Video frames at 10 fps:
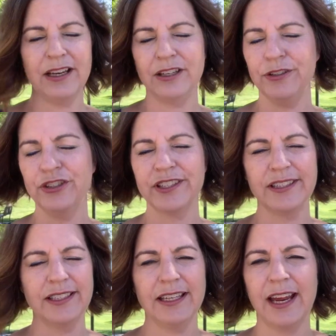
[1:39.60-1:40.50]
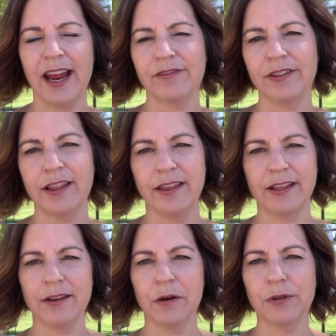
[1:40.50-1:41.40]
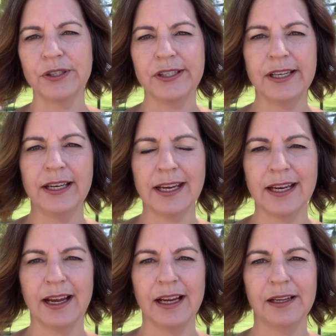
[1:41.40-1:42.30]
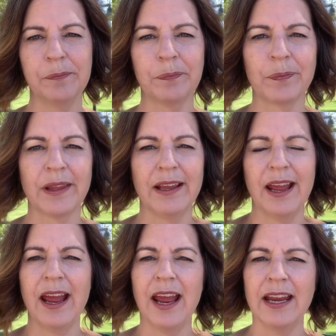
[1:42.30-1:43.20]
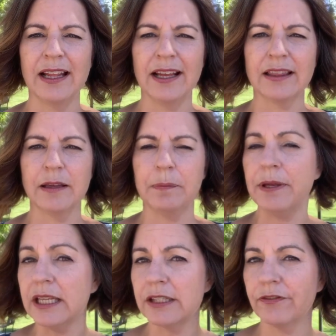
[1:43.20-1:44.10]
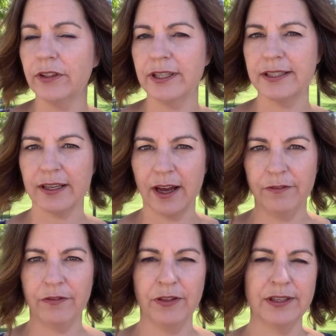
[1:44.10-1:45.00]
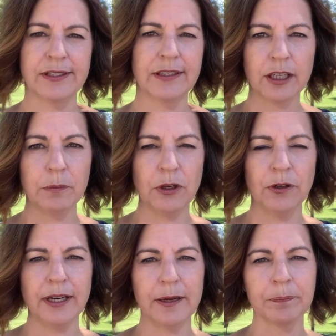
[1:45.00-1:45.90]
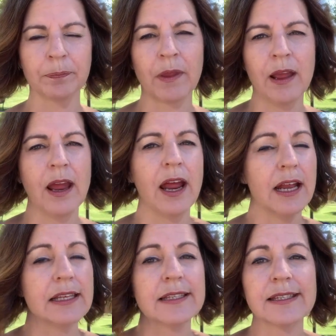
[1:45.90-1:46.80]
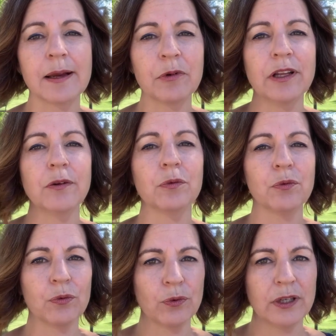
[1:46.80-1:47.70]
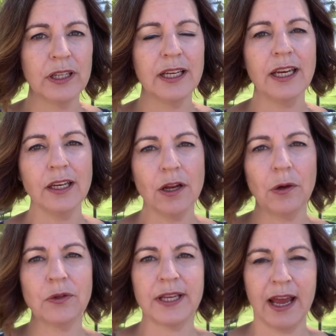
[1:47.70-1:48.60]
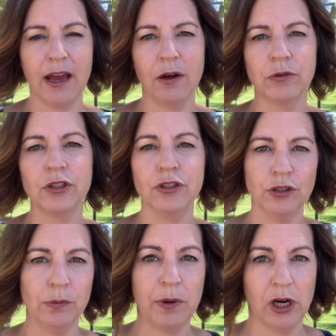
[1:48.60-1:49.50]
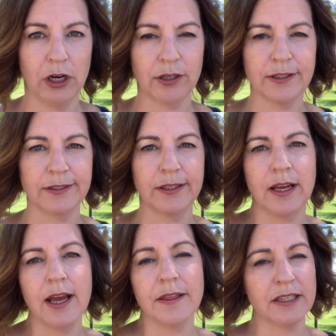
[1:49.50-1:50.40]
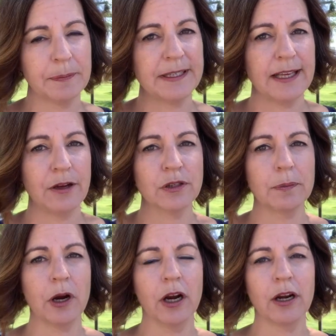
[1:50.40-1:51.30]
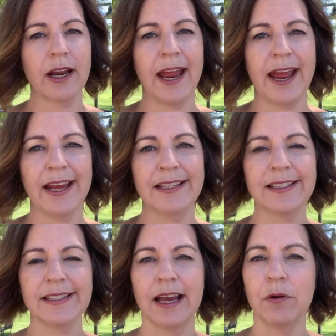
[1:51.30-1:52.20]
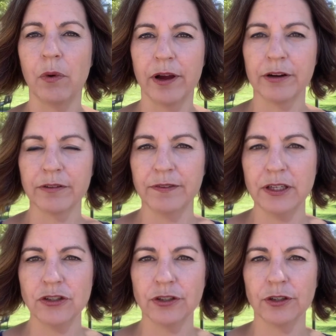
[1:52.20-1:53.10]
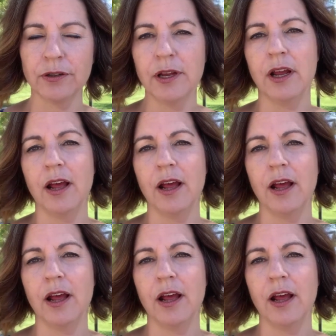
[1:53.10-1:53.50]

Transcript: you just see everything, the whole city. Um, and I like the peacefulness of this community. Summerlin really knows how to do parks. This Paseos Park has a water feature